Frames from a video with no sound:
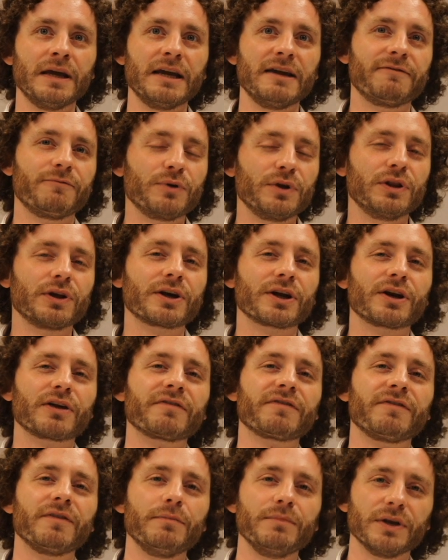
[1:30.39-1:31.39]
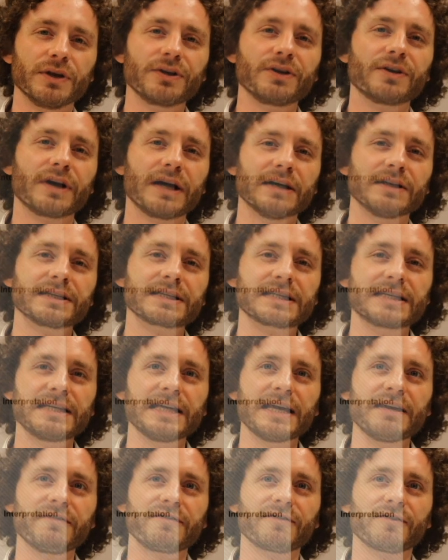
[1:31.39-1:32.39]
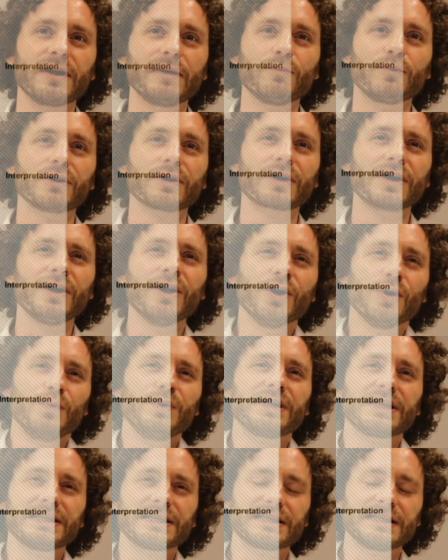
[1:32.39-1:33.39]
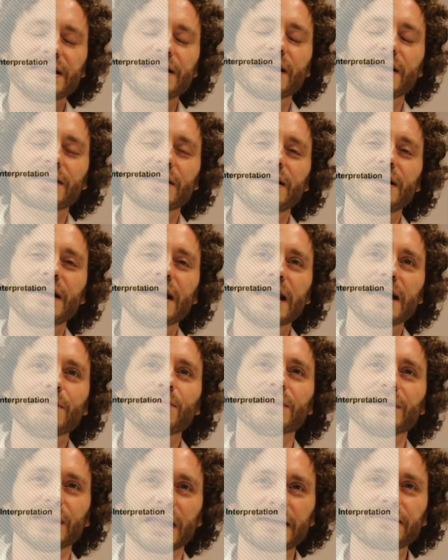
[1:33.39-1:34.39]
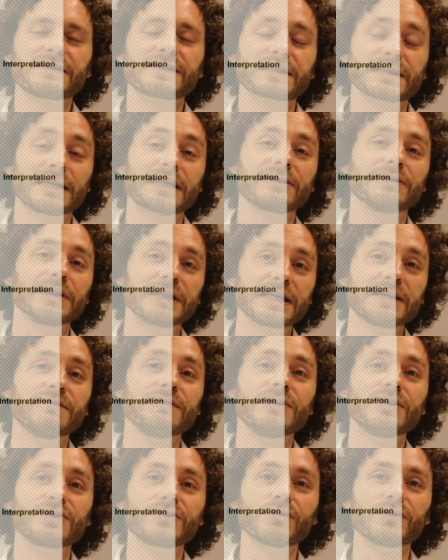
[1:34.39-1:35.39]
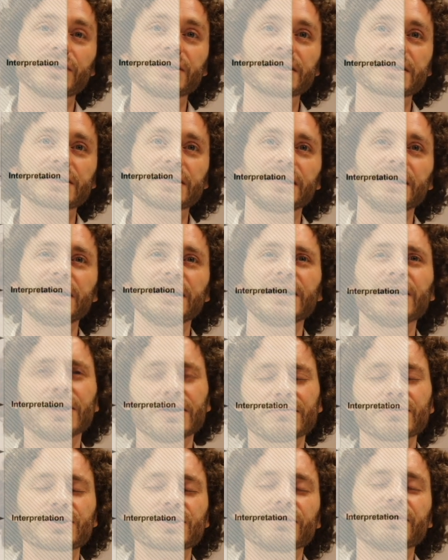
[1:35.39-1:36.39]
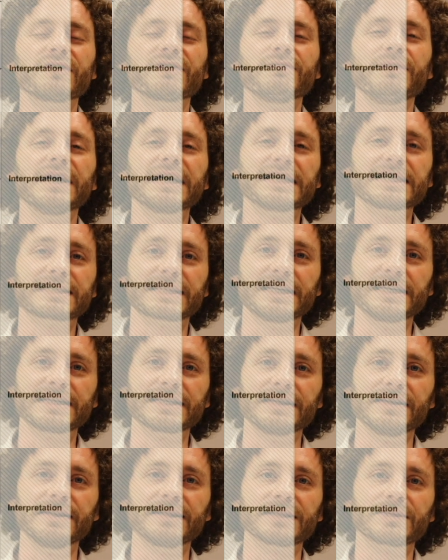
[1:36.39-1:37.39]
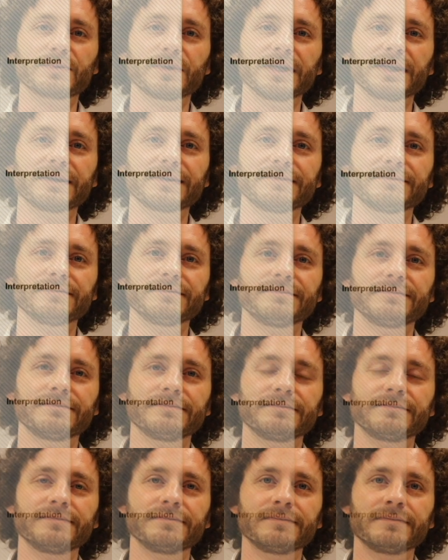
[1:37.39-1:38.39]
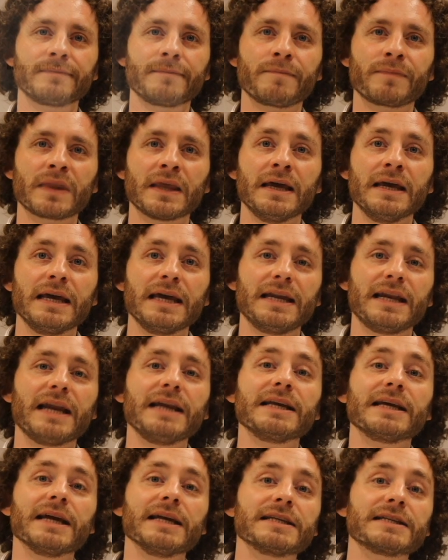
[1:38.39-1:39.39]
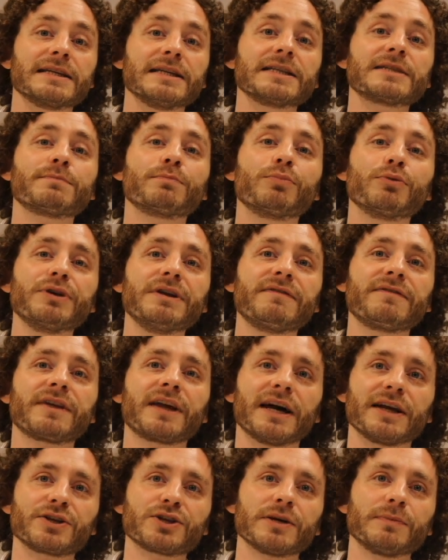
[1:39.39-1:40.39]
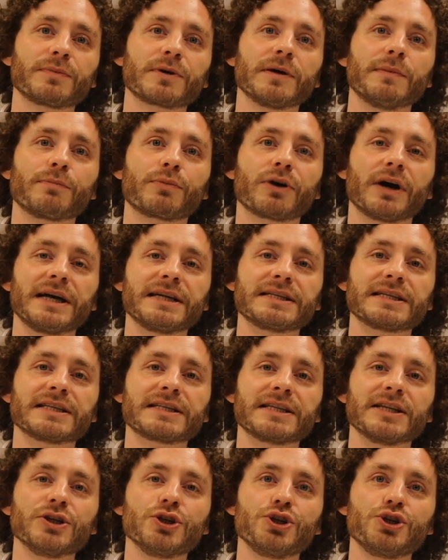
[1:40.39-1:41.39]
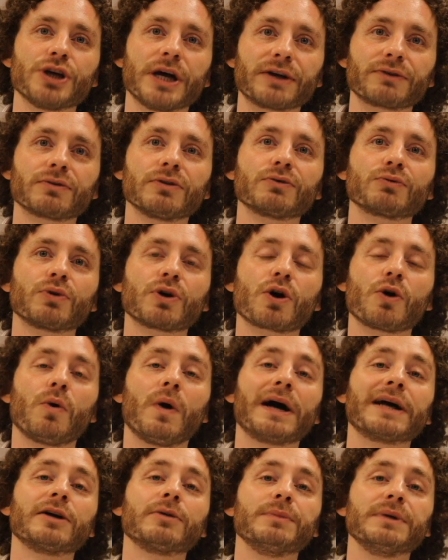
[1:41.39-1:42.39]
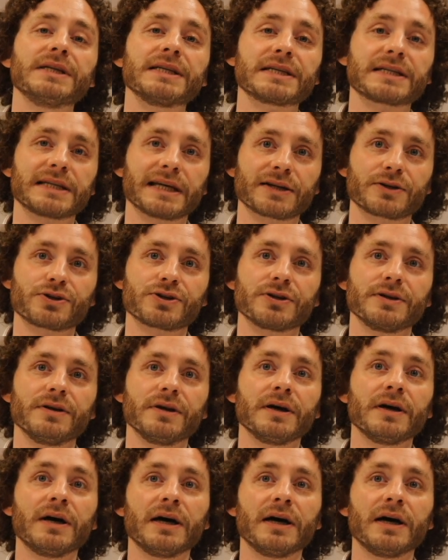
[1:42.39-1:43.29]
If we look at our familiar LCA framework, we can see that the name Life Cycle Inventory Study sort of makes sense in this way. In any case, this brief catch-up comprises the general requirements section